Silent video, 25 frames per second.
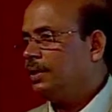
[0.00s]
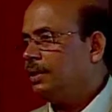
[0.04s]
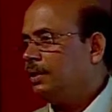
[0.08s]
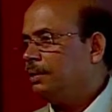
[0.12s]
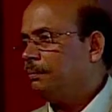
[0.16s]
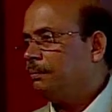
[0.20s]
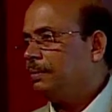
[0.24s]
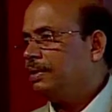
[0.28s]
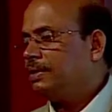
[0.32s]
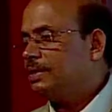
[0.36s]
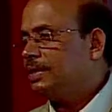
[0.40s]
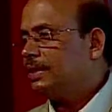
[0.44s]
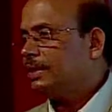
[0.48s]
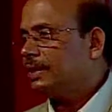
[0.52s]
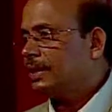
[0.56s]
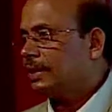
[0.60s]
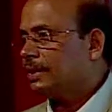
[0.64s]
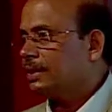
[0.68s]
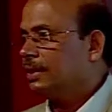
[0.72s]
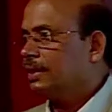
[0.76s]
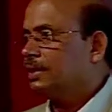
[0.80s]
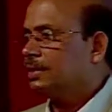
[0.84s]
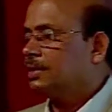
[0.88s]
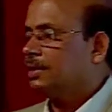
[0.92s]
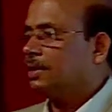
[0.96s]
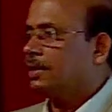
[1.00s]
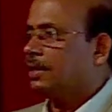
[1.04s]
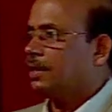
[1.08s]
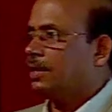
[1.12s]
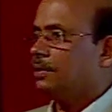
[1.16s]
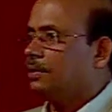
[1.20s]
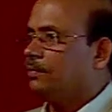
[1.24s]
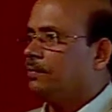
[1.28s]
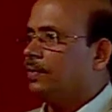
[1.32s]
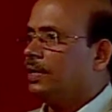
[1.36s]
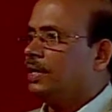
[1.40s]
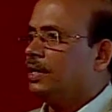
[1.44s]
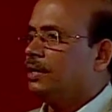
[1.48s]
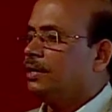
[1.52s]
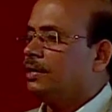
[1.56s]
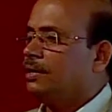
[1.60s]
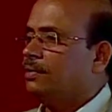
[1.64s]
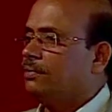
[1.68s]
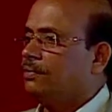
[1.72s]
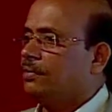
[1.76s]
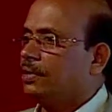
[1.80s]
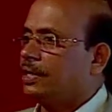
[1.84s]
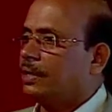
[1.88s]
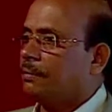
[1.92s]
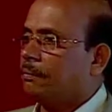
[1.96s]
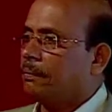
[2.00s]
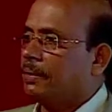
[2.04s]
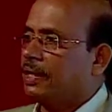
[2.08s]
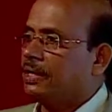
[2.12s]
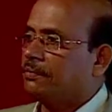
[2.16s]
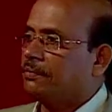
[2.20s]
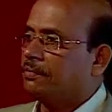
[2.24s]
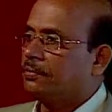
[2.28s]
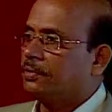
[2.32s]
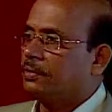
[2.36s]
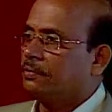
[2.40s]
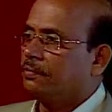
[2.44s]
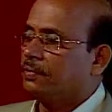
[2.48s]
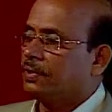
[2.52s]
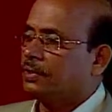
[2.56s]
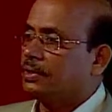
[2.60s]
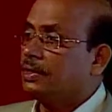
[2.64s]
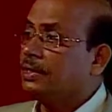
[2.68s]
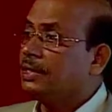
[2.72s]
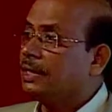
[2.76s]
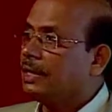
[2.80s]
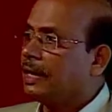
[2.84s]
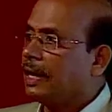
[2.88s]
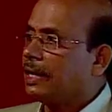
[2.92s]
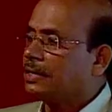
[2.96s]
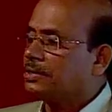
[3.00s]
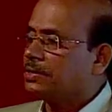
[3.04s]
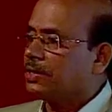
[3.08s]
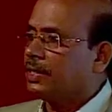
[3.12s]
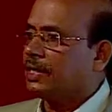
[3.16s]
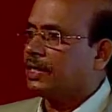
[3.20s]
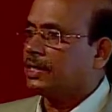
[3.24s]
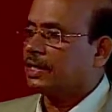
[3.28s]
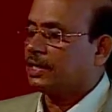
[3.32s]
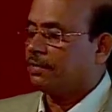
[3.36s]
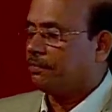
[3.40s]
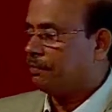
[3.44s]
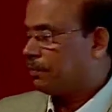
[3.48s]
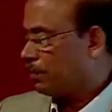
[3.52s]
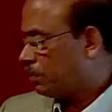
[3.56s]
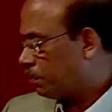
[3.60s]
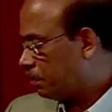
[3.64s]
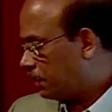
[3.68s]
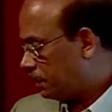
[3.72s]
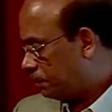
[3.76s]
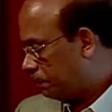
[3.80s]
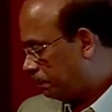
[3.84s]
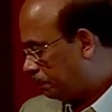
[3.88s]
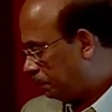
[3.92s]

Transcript: basic techniques that are required for applying for the actual aircraft problem.